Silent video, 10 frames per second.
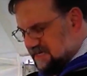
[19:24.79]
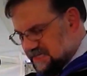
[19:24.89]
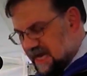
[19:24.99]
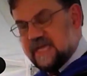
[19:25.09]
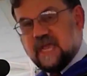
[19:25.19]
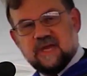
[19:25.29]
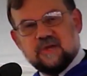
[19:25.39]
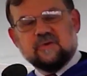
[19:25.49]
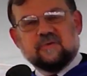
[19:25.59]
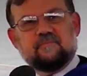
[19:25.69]

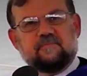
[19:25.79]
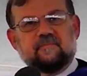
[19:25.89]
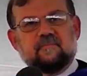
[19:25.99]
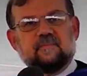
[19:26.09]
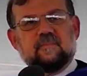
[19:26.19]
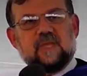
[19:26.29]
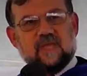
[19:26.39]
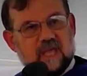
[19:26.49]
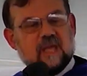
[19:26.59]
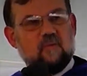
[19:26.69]
Dayenu.
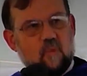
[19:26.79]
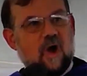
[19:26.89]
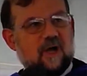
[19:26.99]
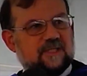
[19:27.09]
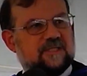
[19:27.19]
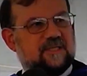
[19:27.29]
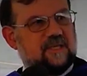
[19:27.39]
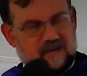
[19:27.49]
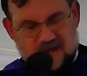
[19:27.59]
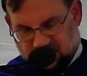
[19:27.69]
It was
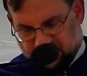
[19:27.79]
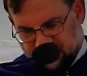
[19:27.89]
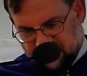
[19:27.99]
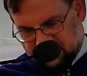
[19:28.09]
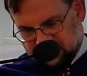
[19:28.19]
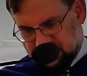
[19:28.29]
enough.